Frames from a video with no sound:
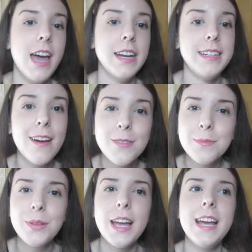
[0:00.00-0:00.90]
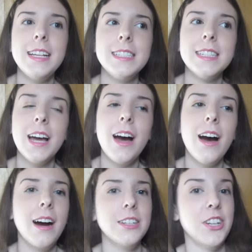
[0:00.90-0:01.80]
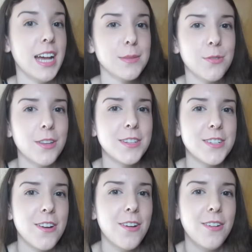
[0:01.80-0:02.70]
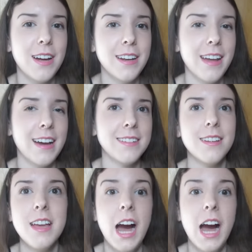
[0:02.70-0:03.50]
And Devin plays Jasper on the show, and I